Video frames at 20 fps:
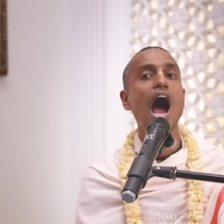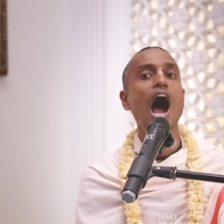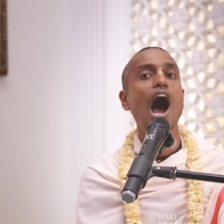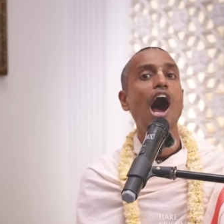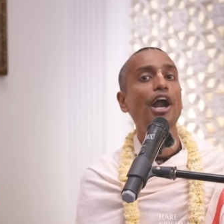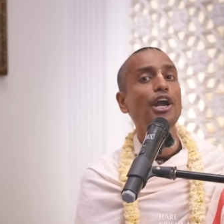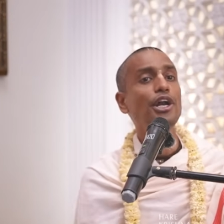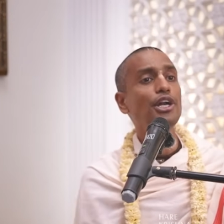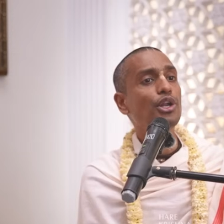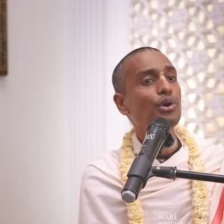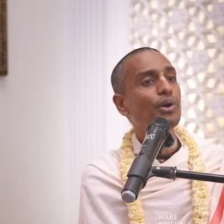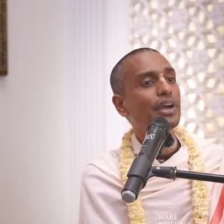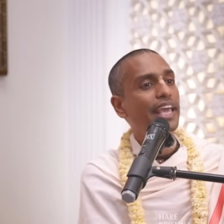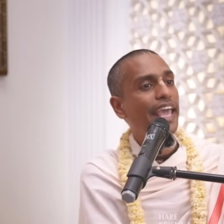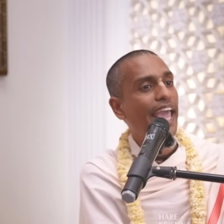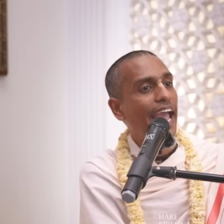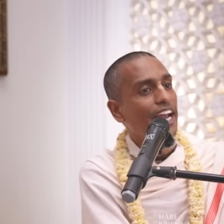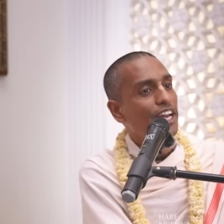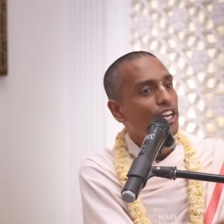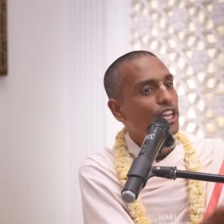and to
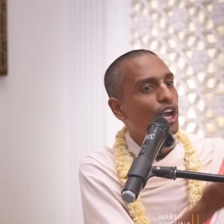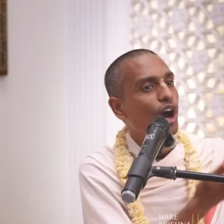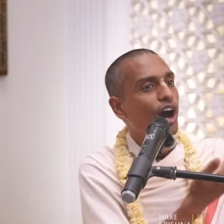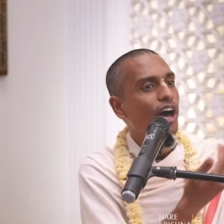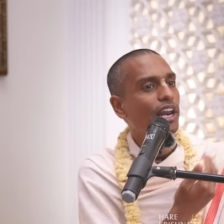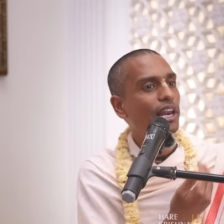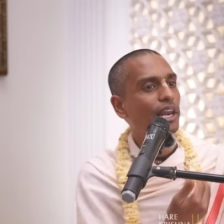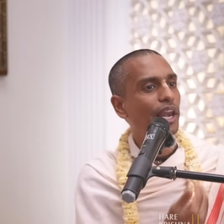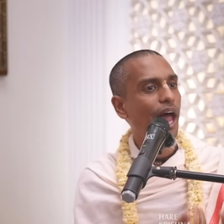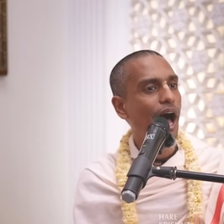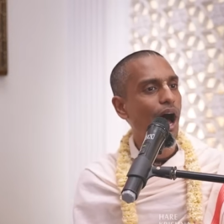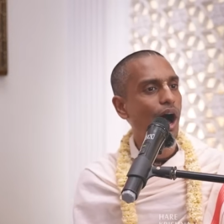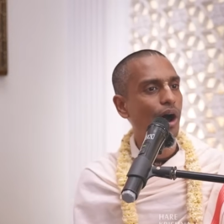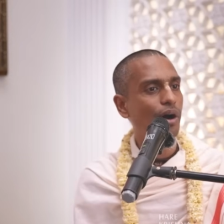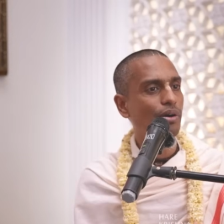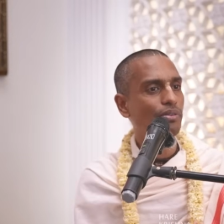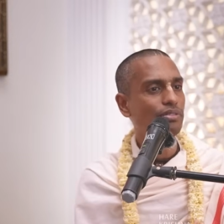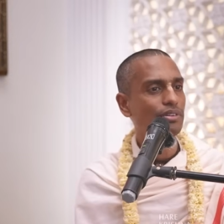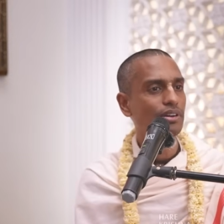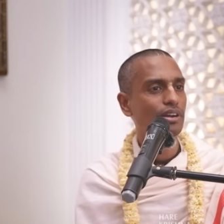get your
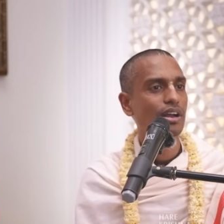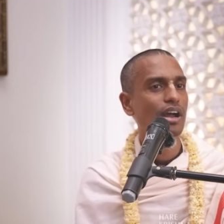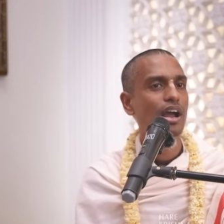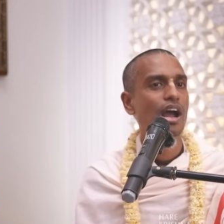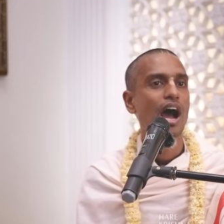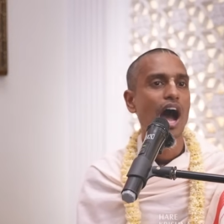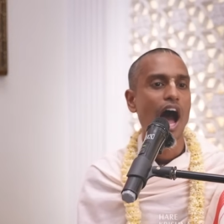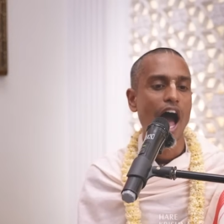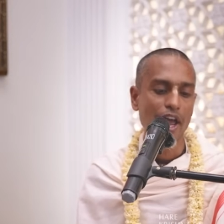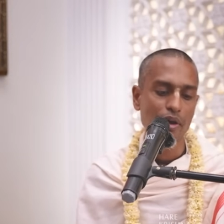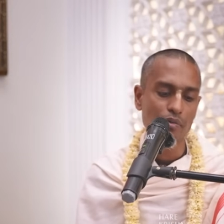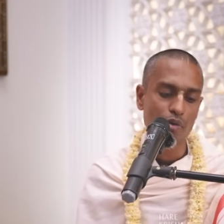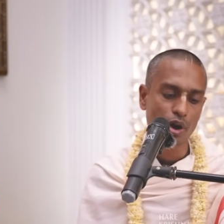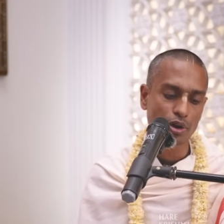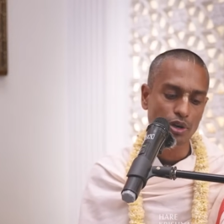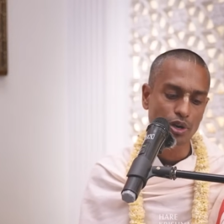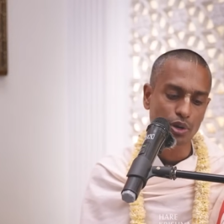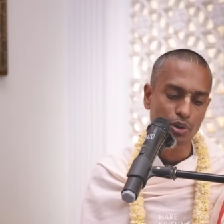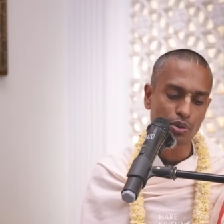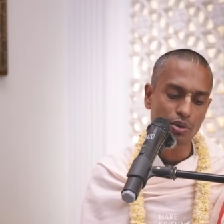love, I
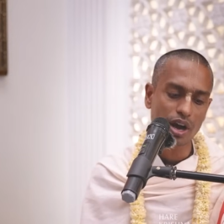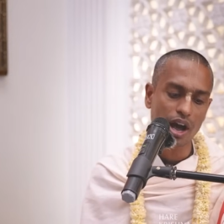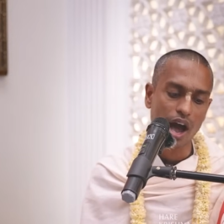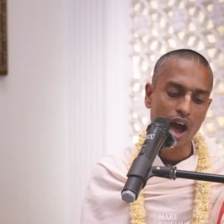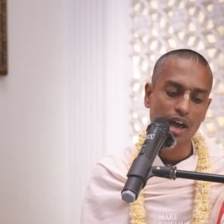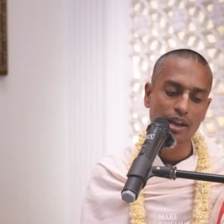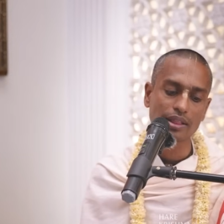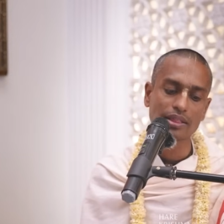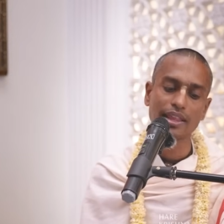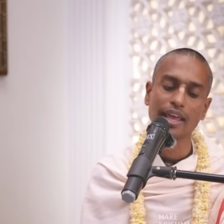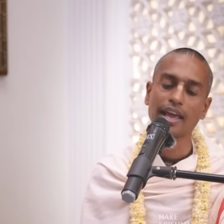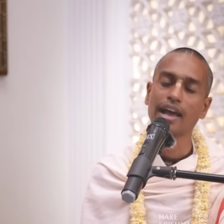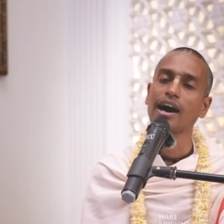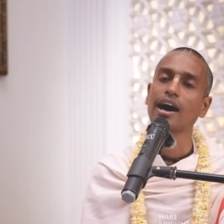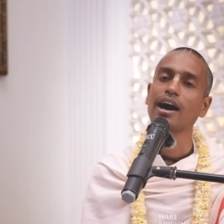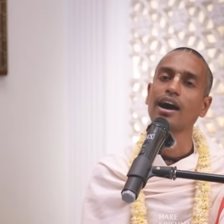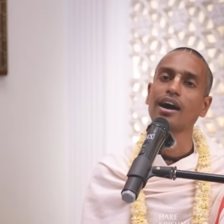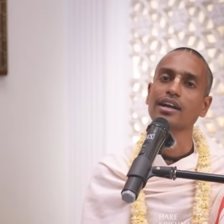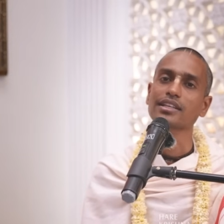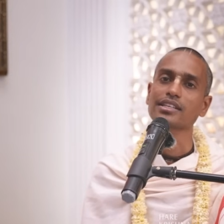want to do
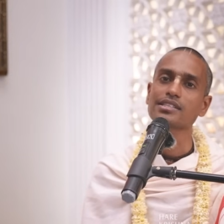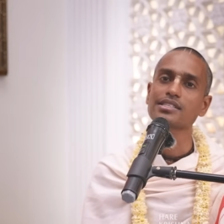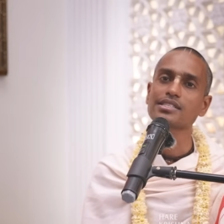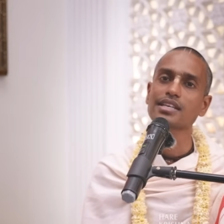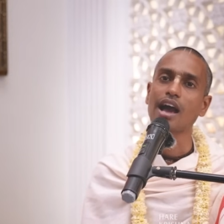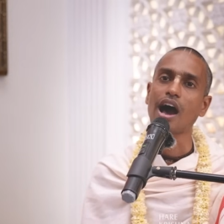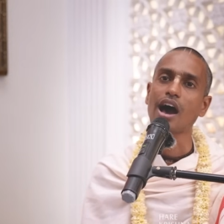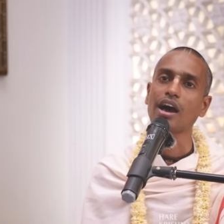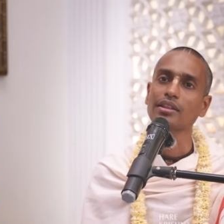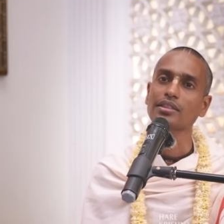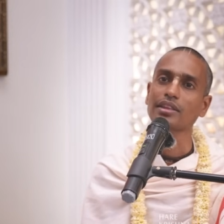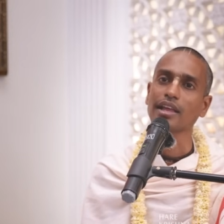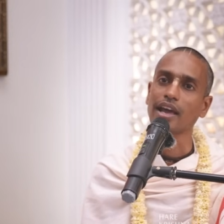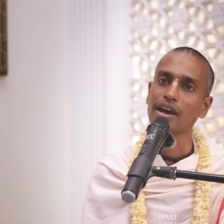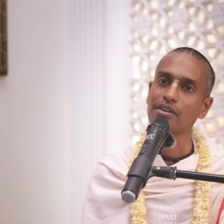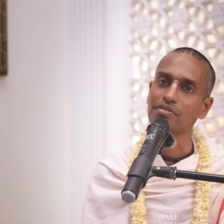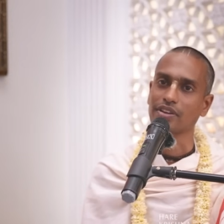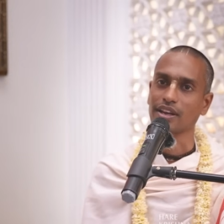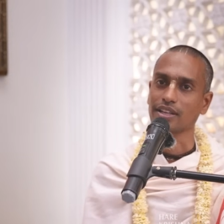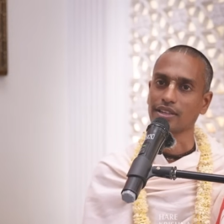Kartika, this
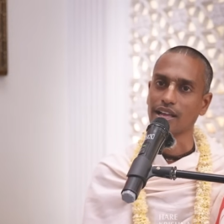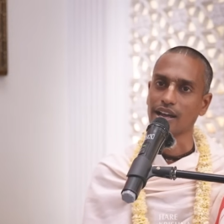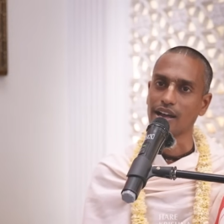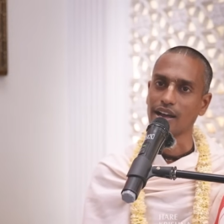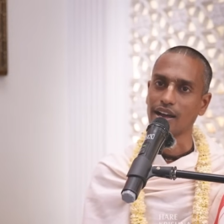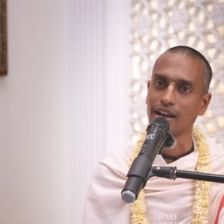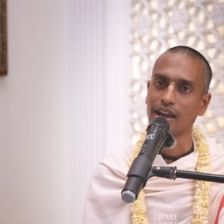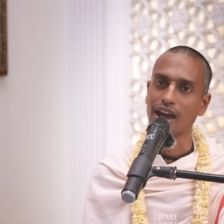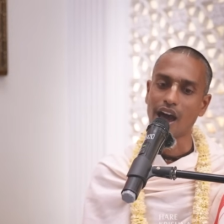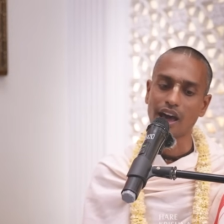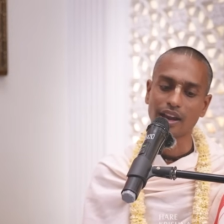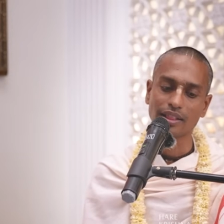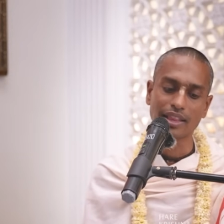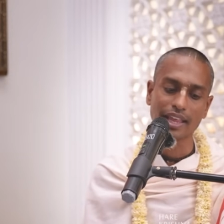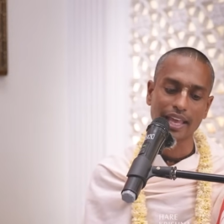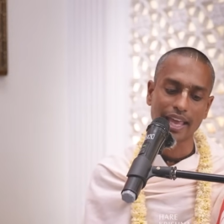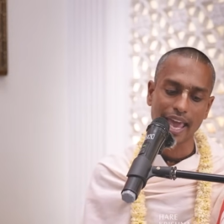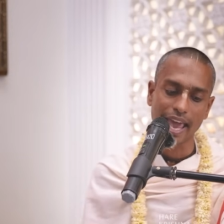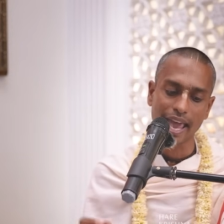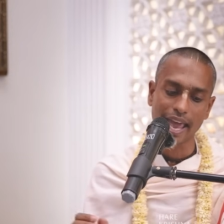Kartika Vrata.
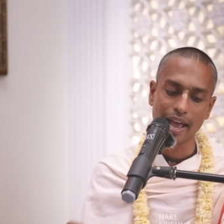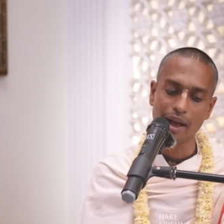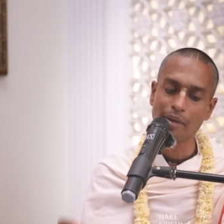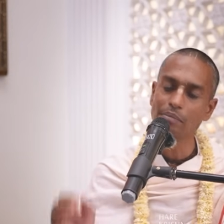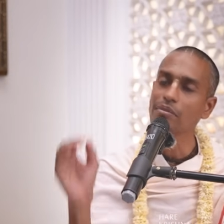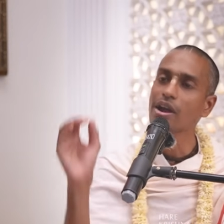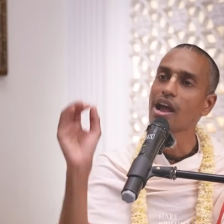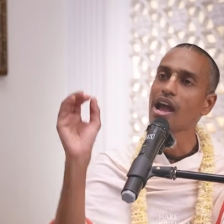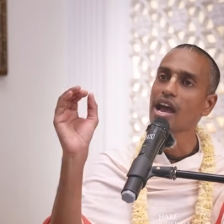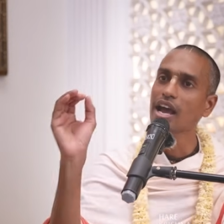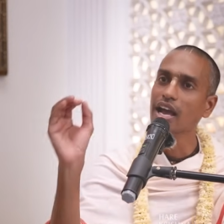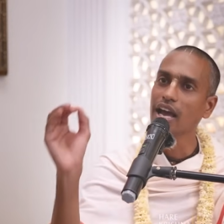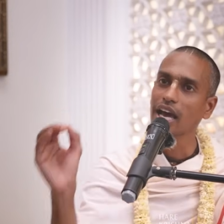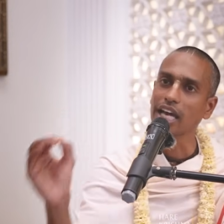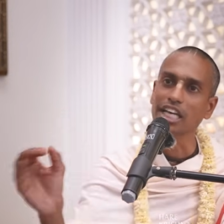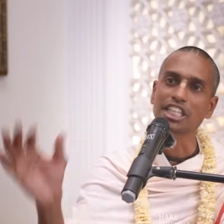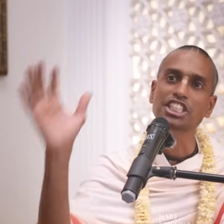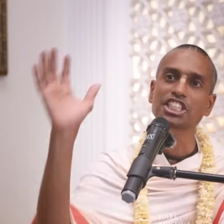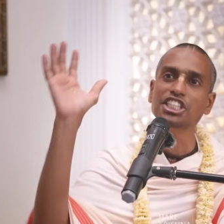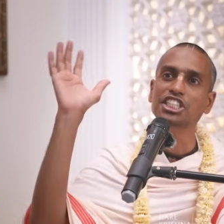Kartikeham
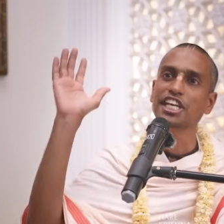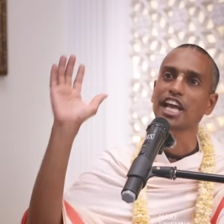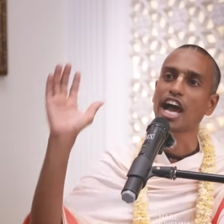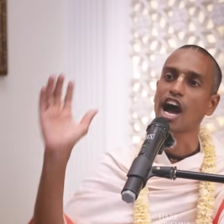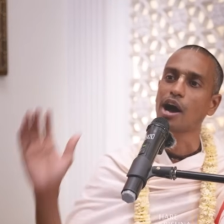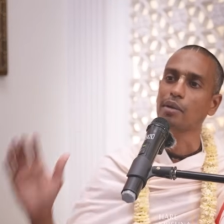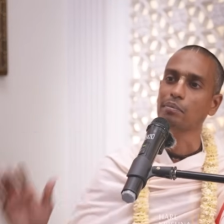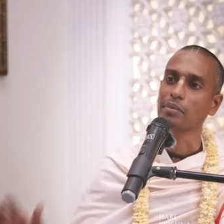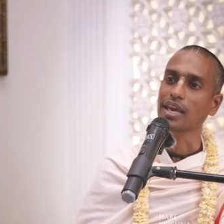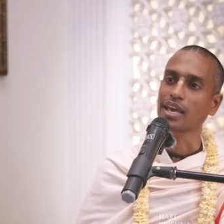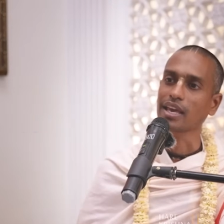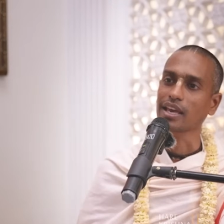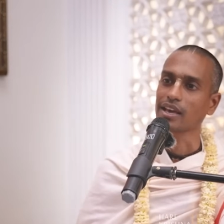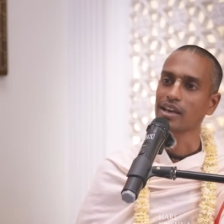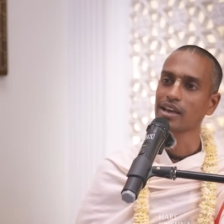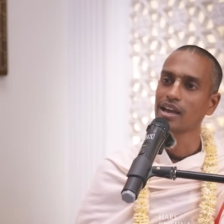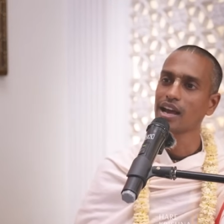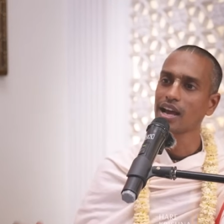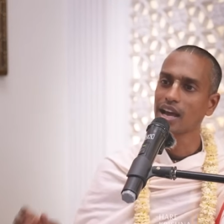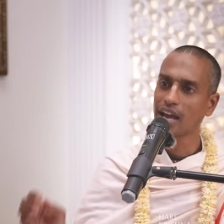Karishyami.
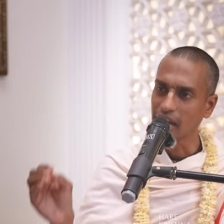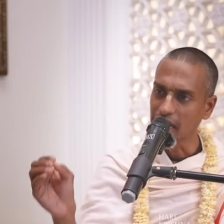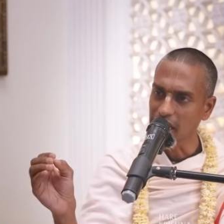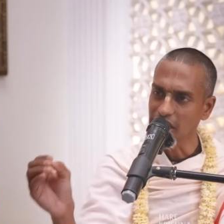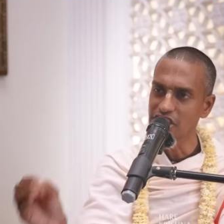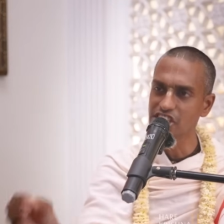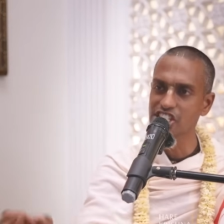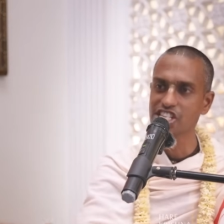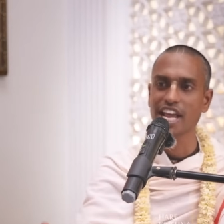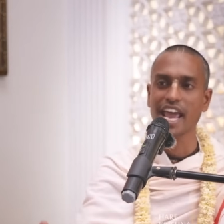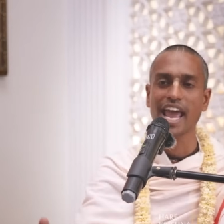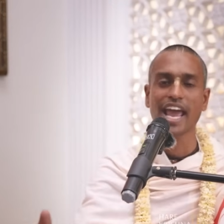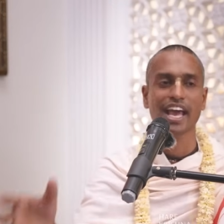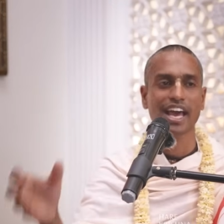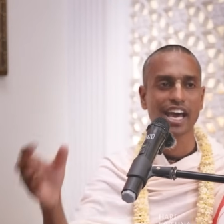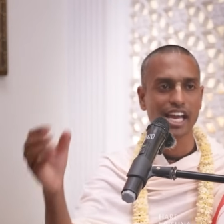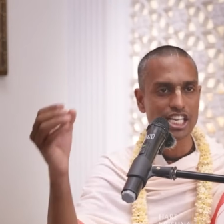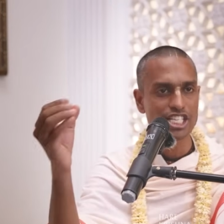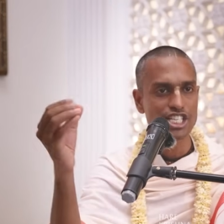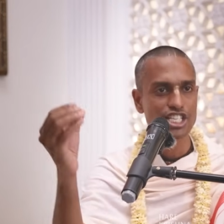
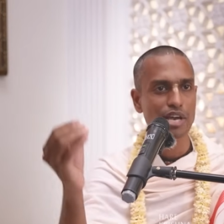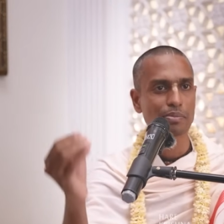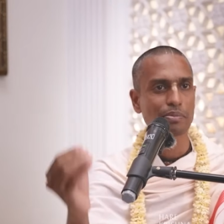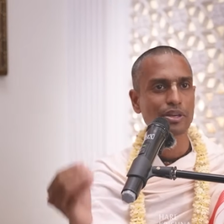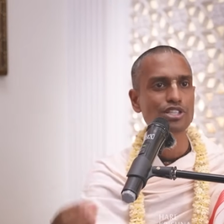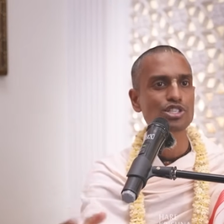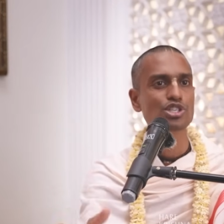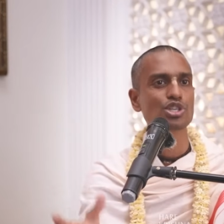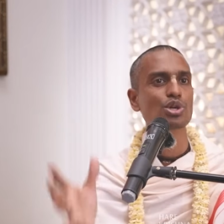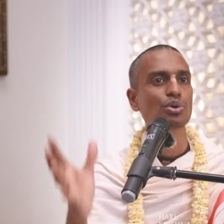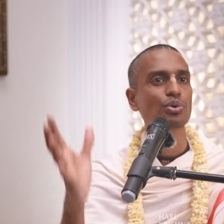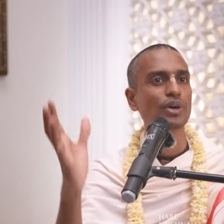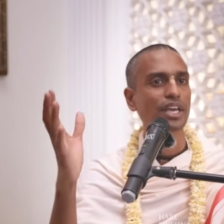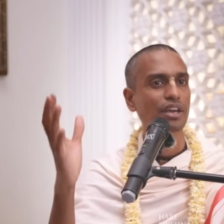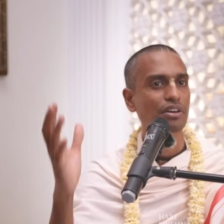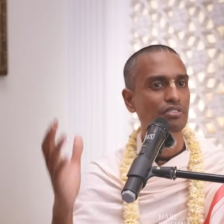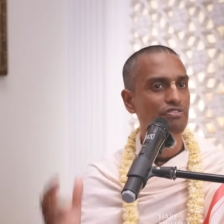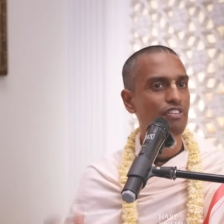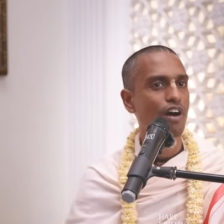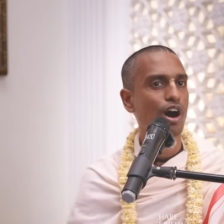Karishya means
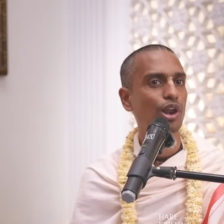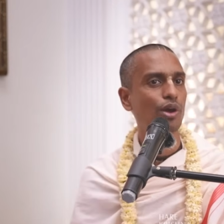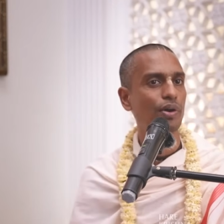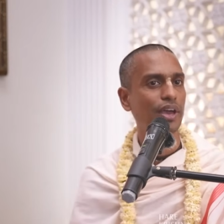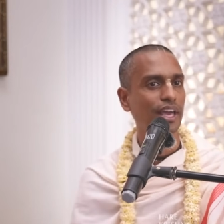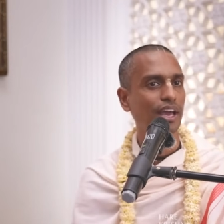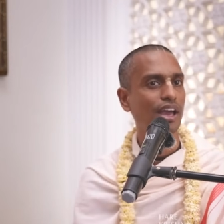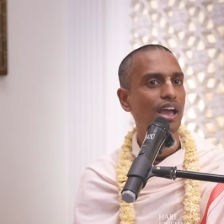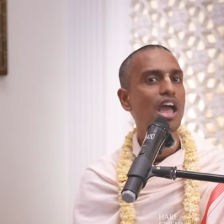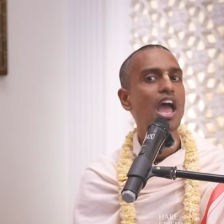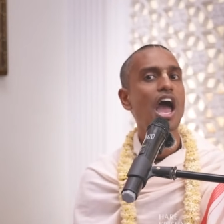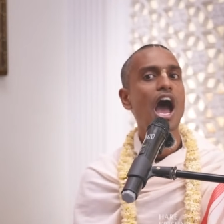doing, following.